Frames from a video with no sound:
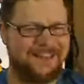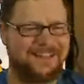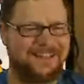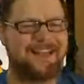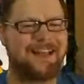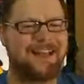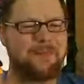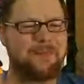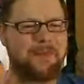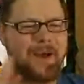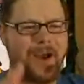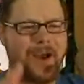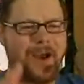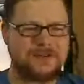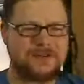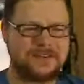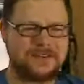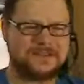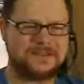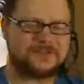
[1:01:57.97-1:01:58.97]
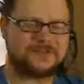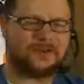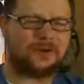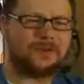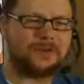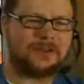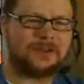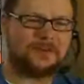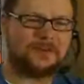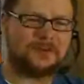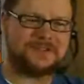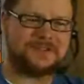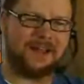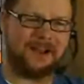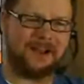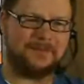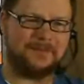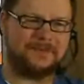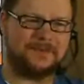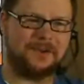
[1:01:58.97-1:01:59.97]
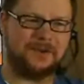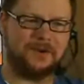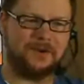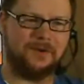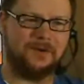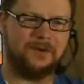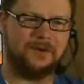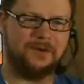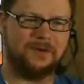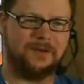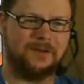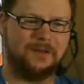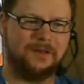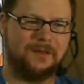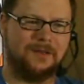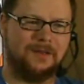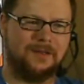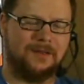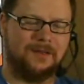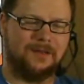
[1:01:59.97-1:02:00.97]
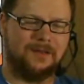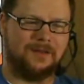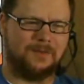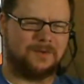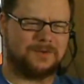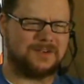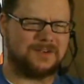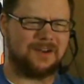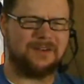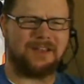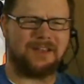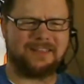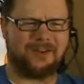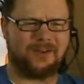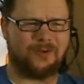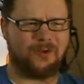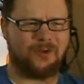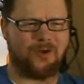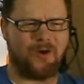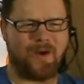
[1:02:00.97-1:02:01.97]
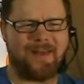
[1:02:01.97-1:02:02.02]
Exactly. My Aussie scrolling was set up too, which I don't get that whole.